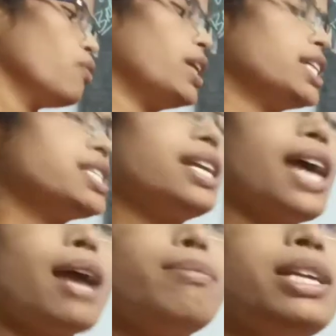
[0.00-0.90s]
What is the
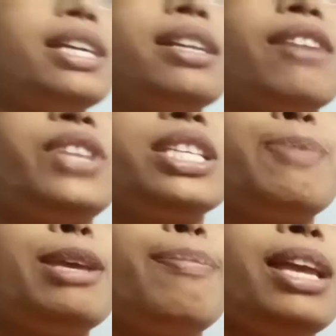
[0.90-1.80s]
diameter of this
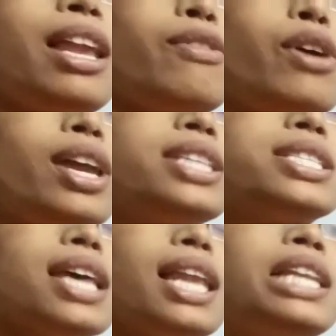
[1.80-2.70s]

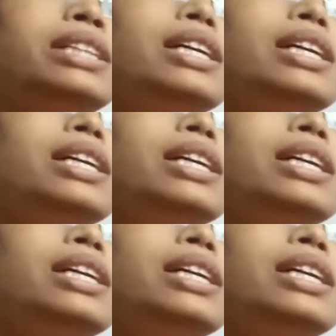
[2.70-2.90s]
PPLOS cell?